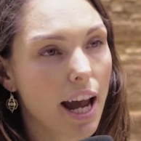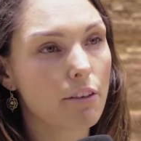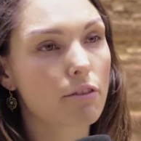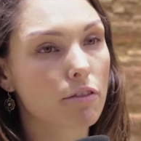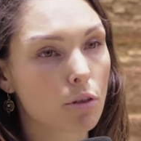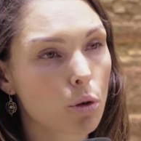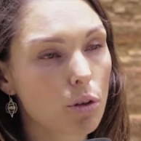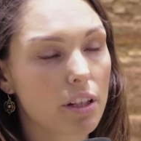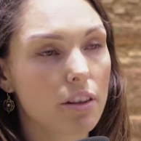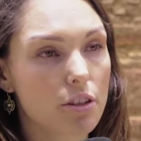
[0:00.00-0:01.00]
and
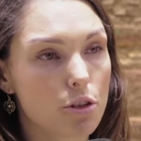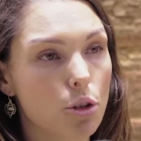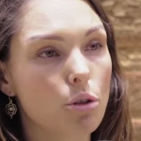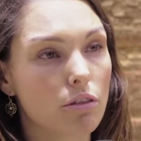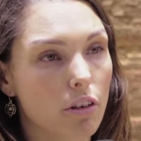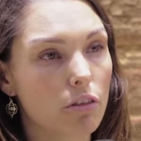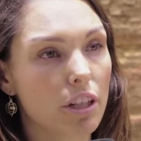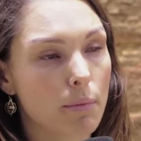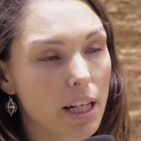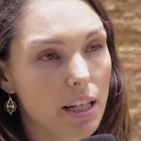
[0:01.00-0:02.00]
fraud in these new
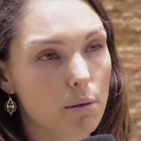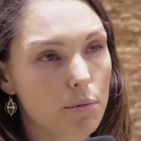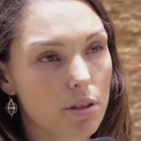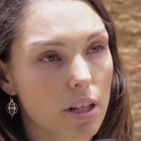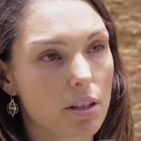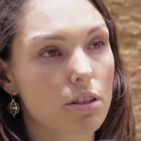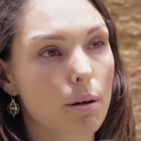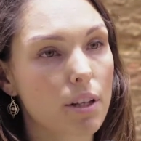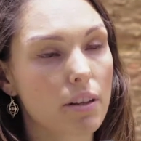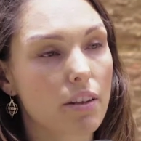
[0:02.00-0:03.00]
evolving mediums. It's
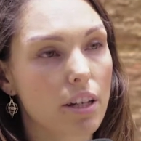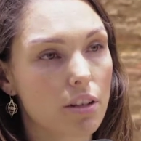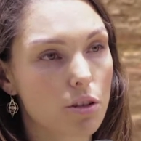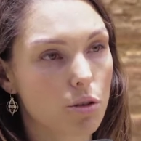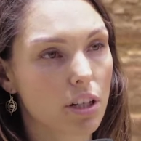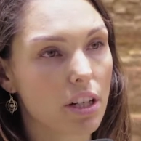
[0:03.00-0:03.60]
something that the industry